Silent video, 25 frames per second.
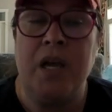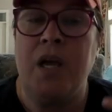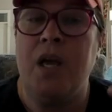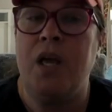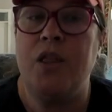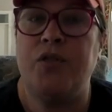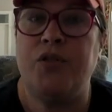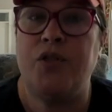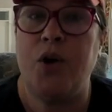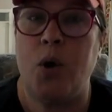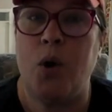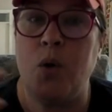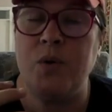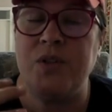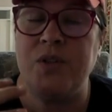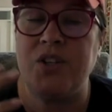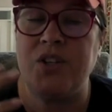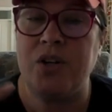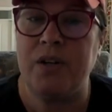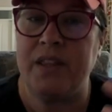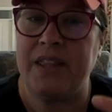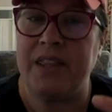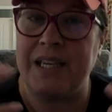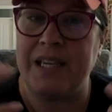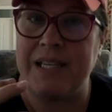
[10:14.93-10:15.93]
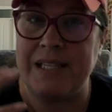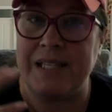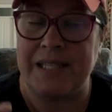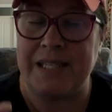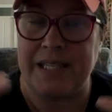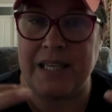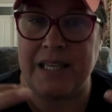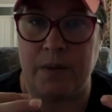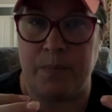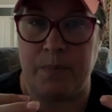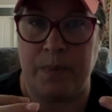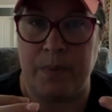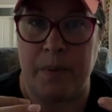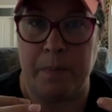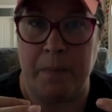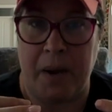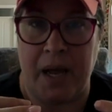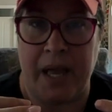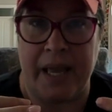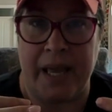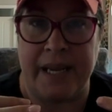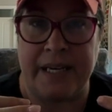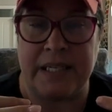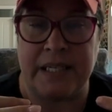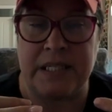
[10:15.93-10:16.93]
those are things to keep in
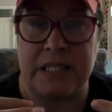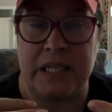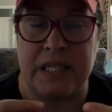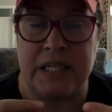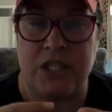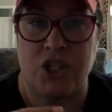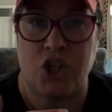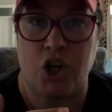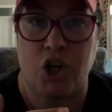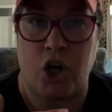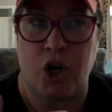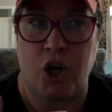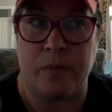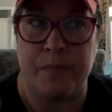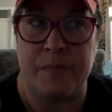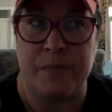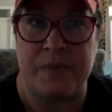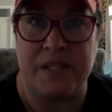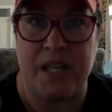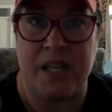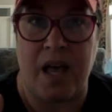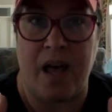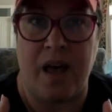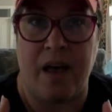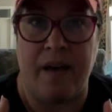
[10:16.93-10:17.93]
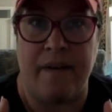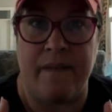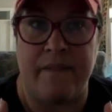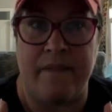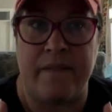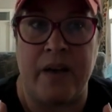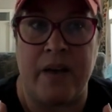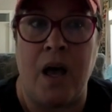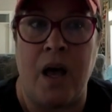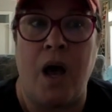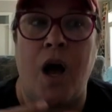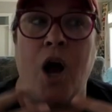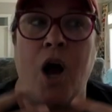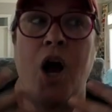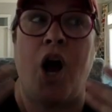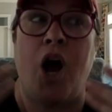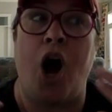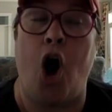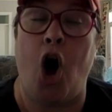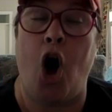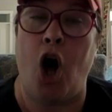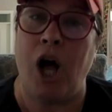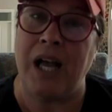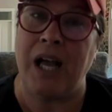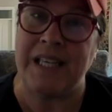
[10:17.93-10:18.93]
mind in terms of
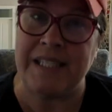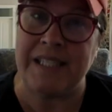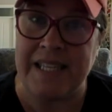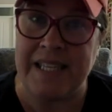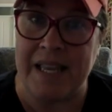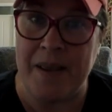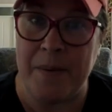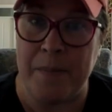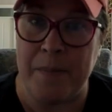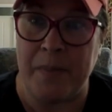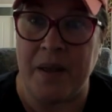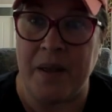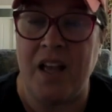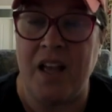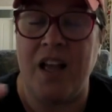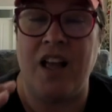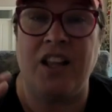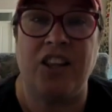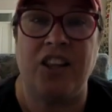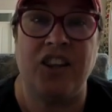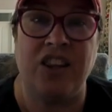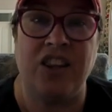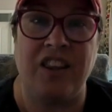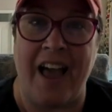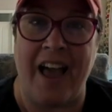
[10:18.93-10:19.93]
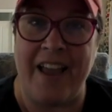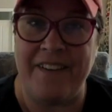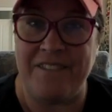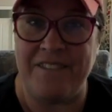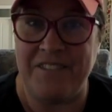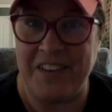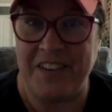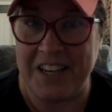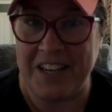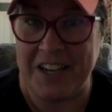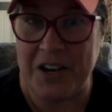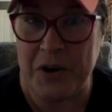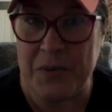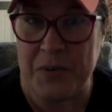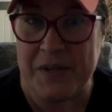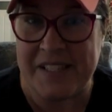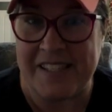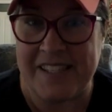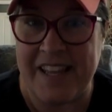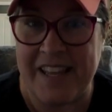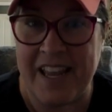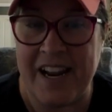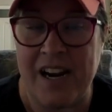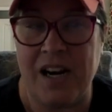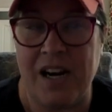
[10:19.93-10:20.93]
awesome, live video is
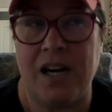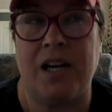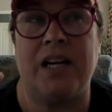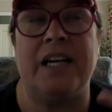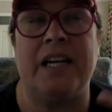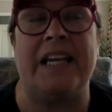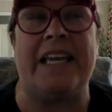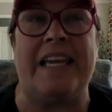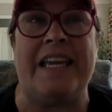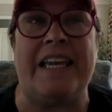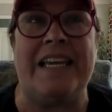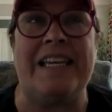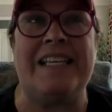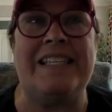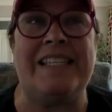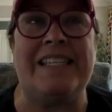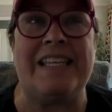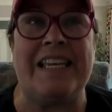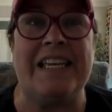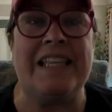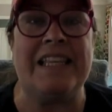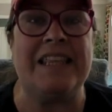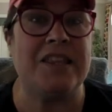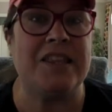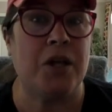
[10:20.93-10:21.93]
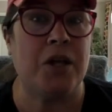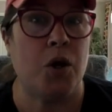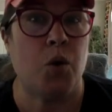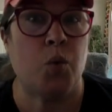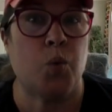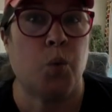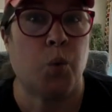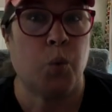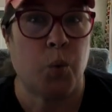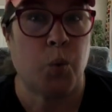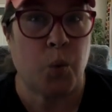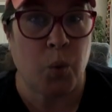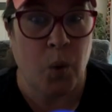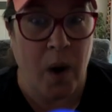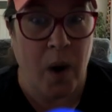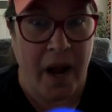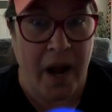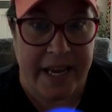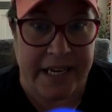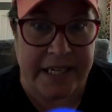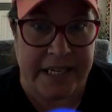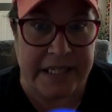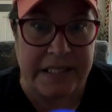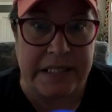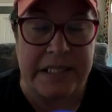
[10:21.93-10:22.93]
there. Is it the
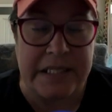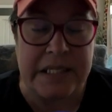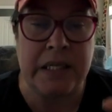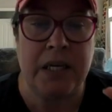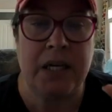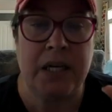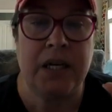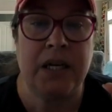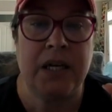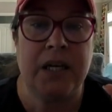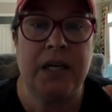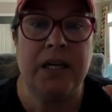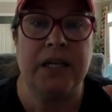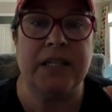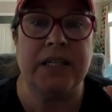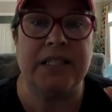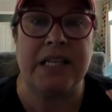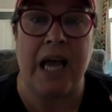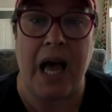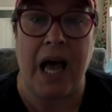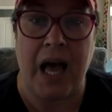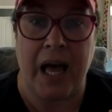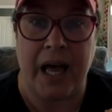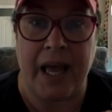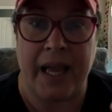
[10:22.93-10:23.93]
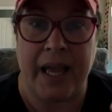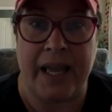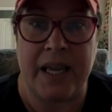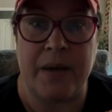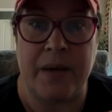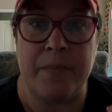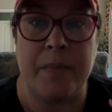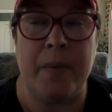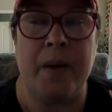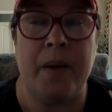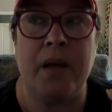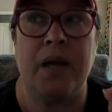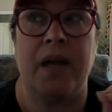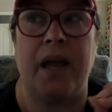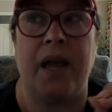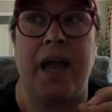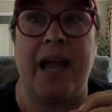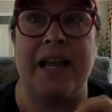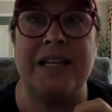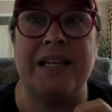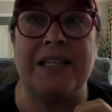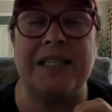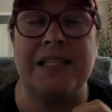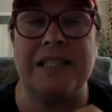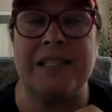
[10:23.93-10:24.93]
right time?
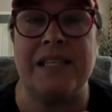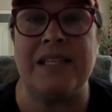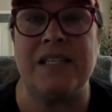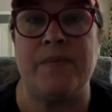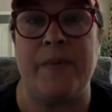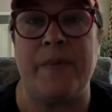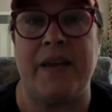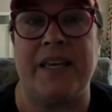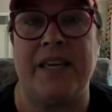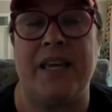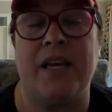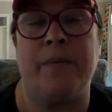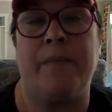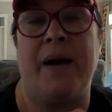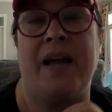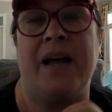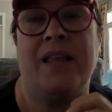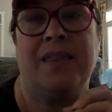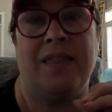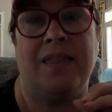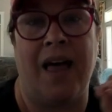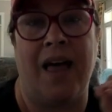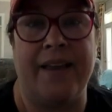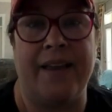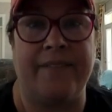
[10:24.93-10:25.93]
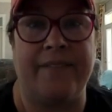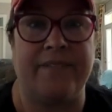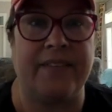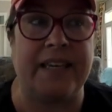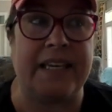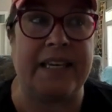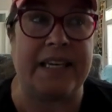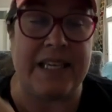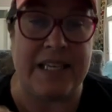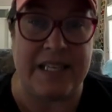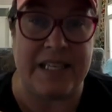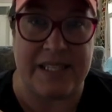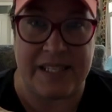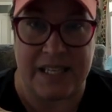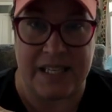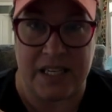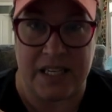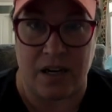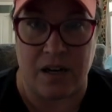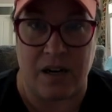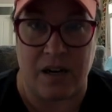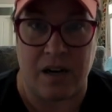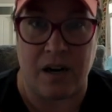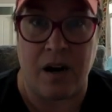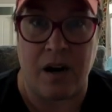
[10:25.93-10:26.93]
And is this making my life
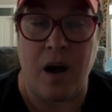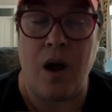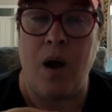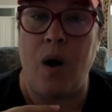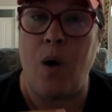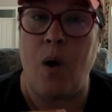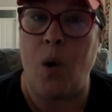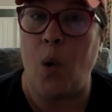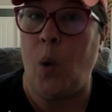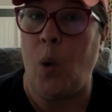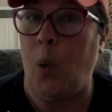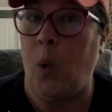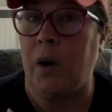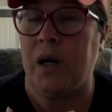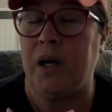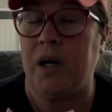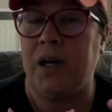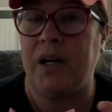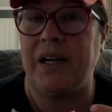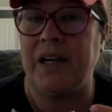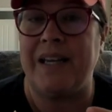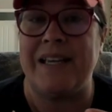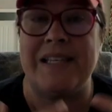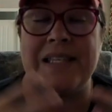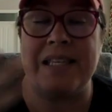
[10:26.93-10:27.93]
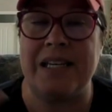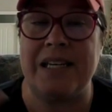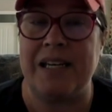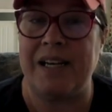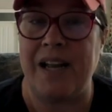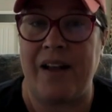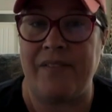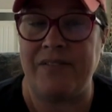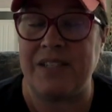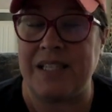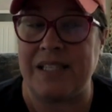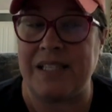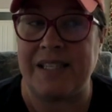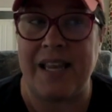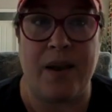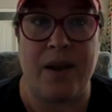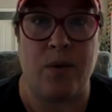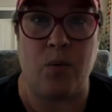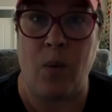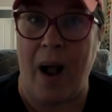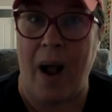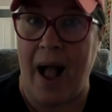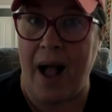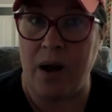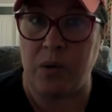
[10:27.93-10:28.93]
easier? Or is it enough to say,
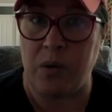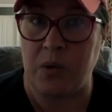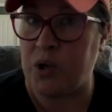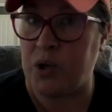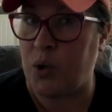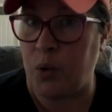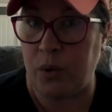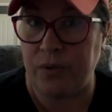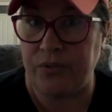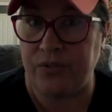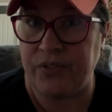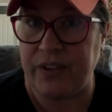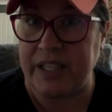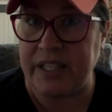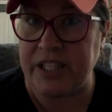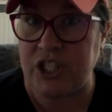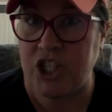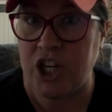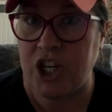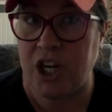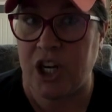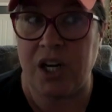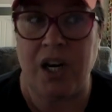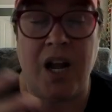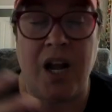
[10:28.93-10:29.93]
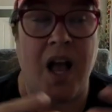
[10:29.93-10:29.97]
wow, cool feature?